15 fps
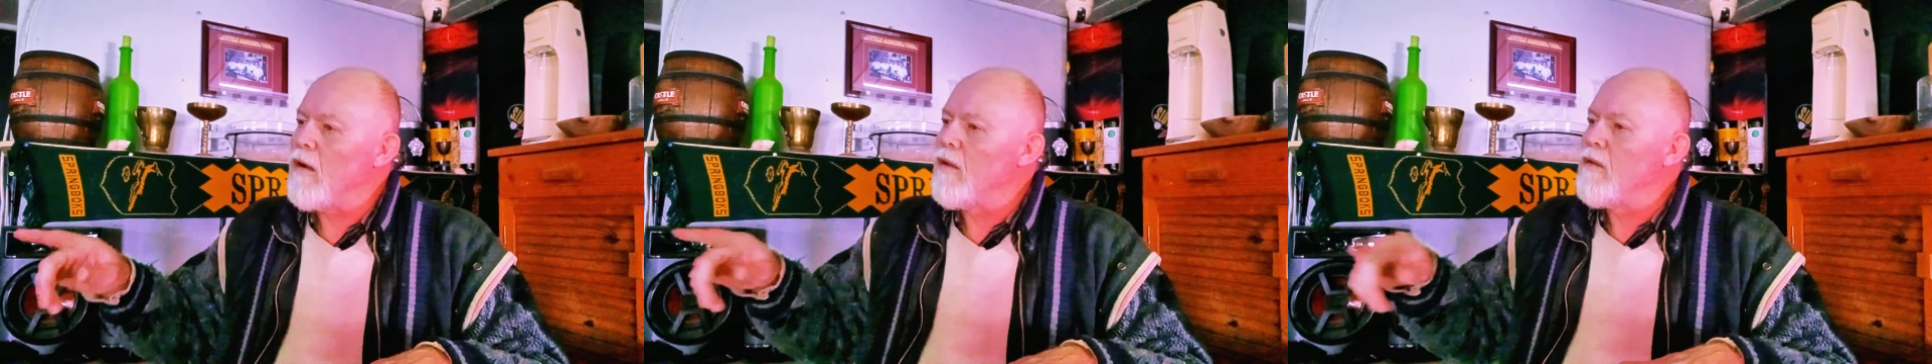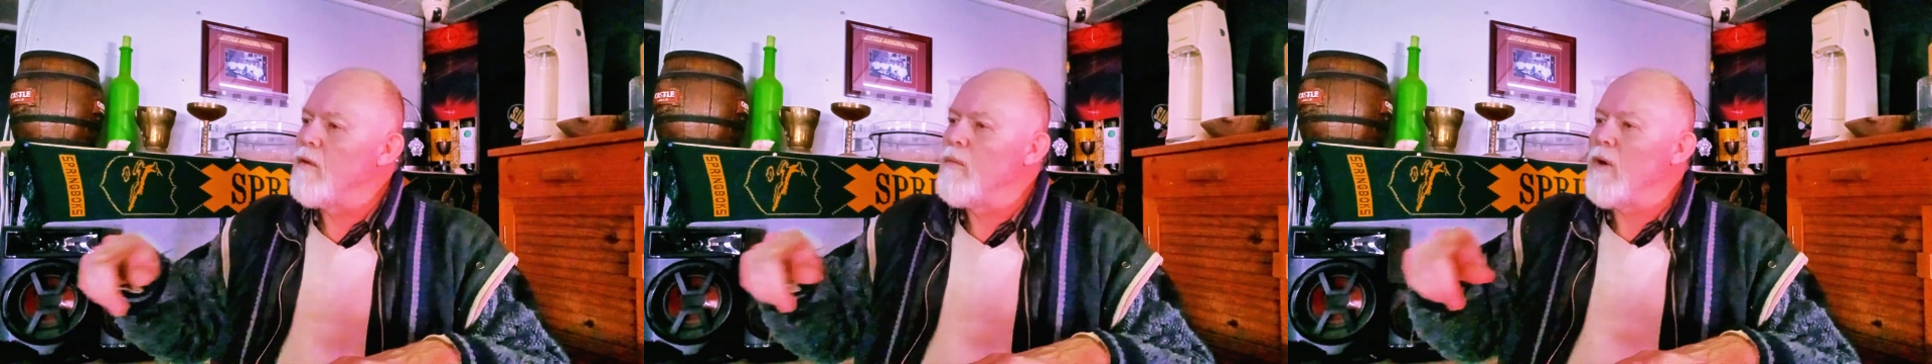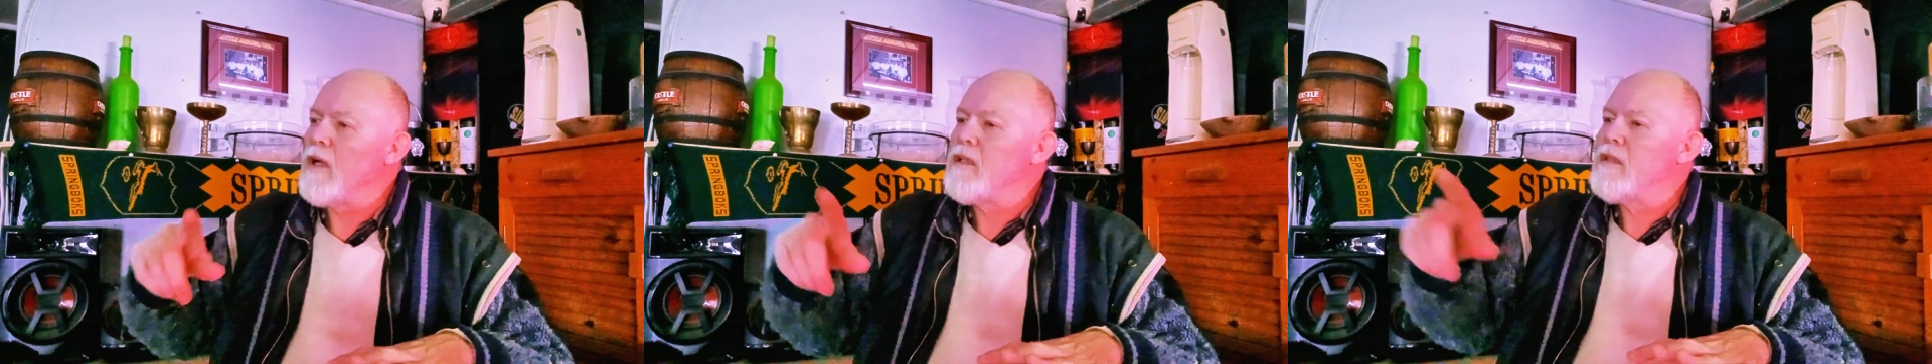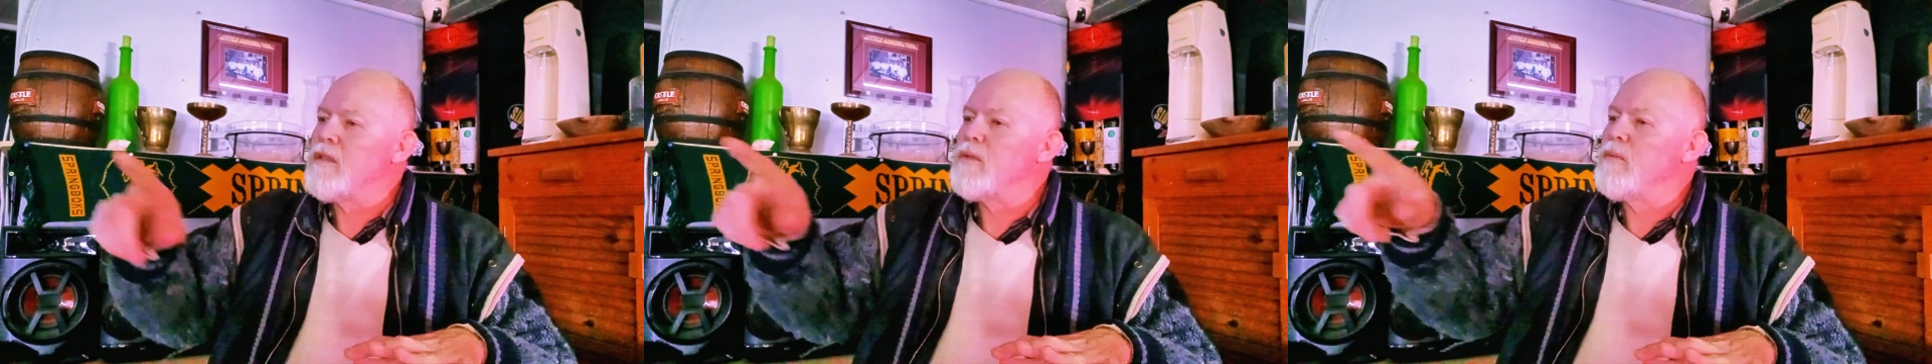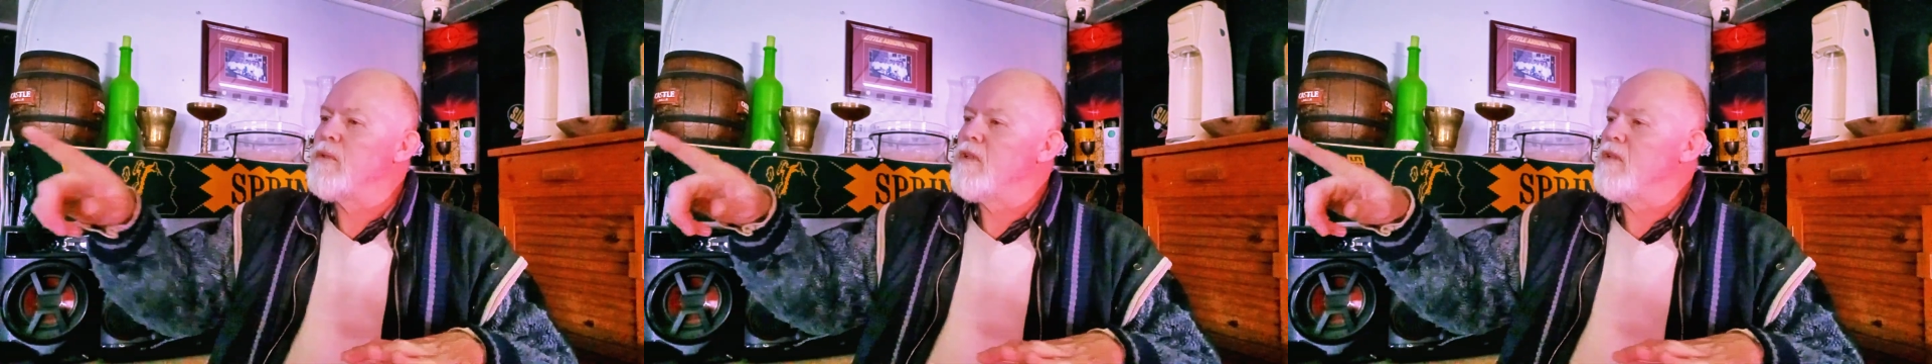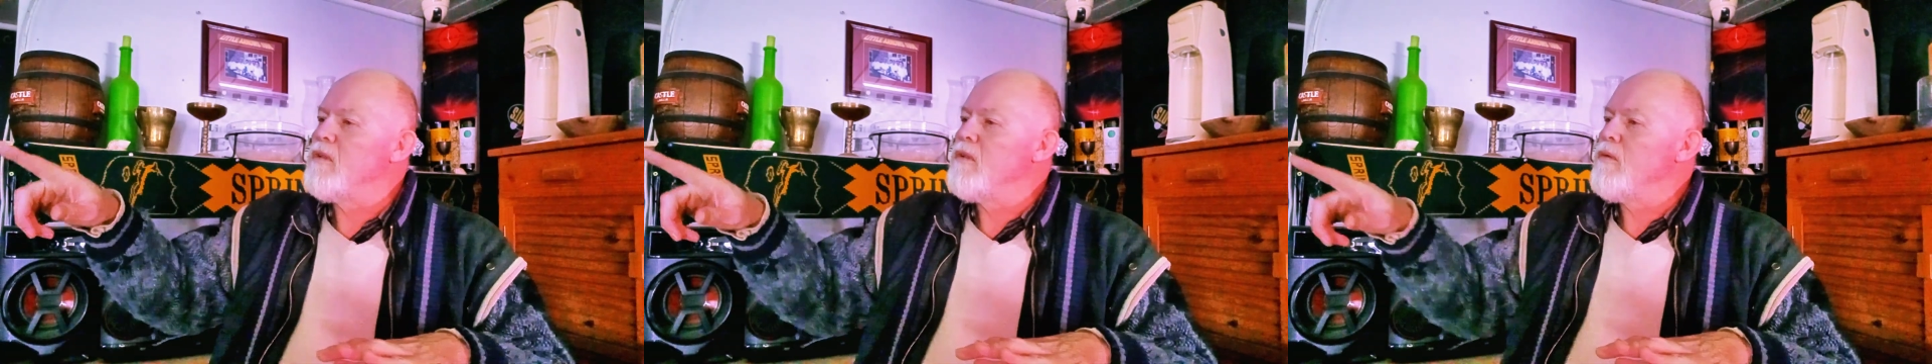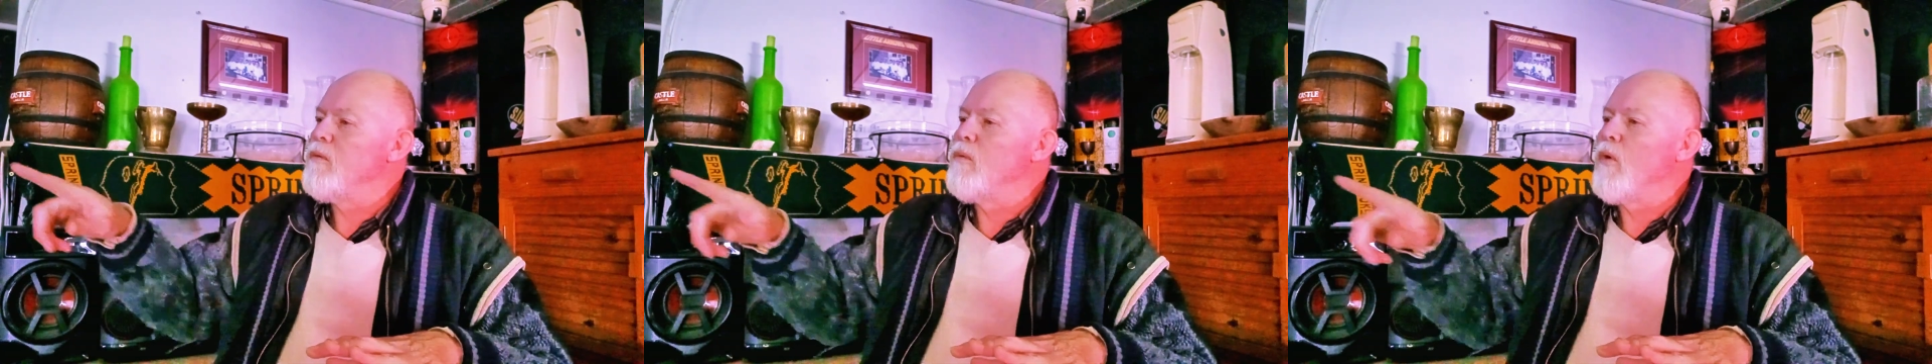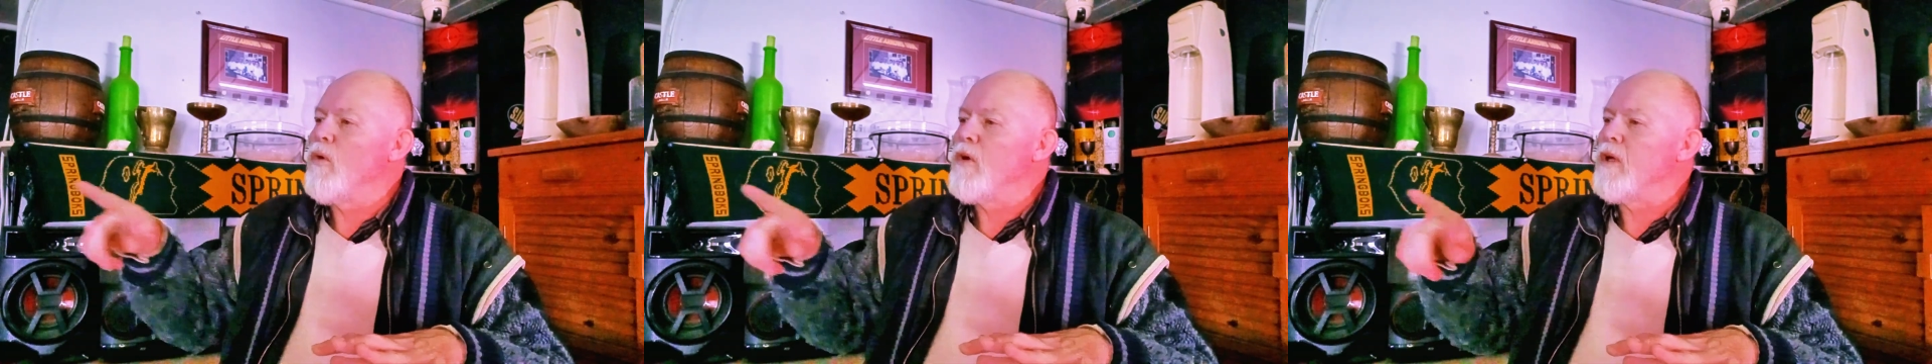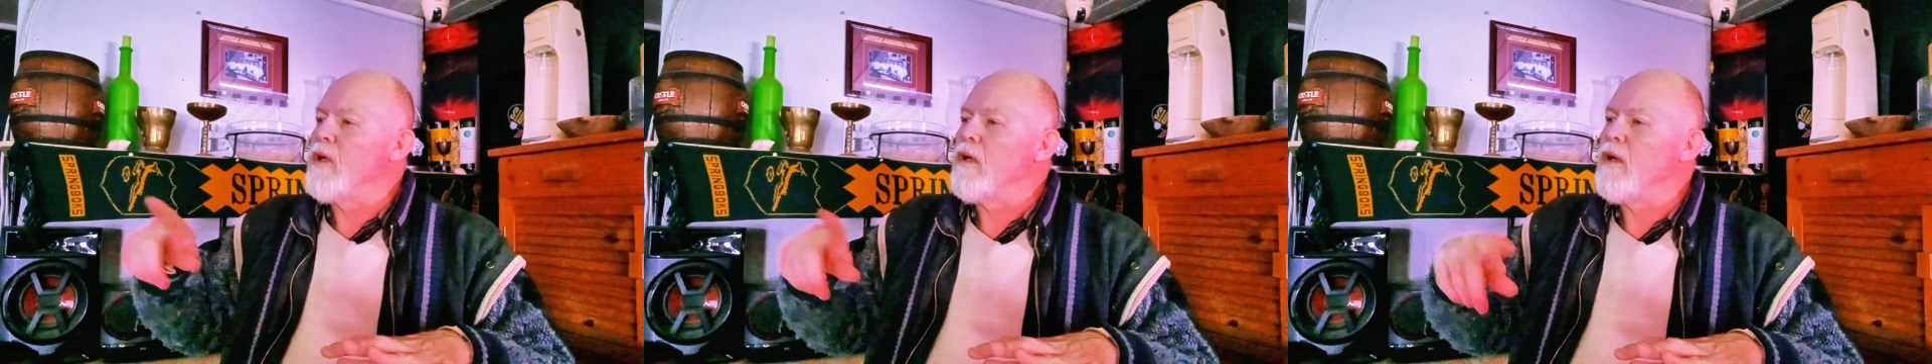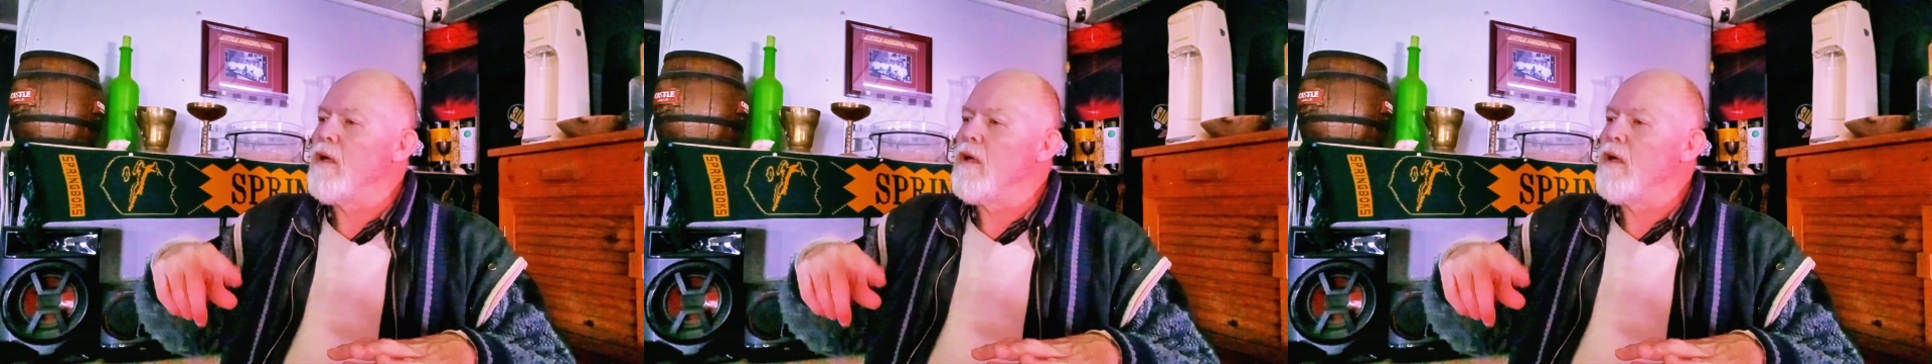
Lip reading: the waiters were walking,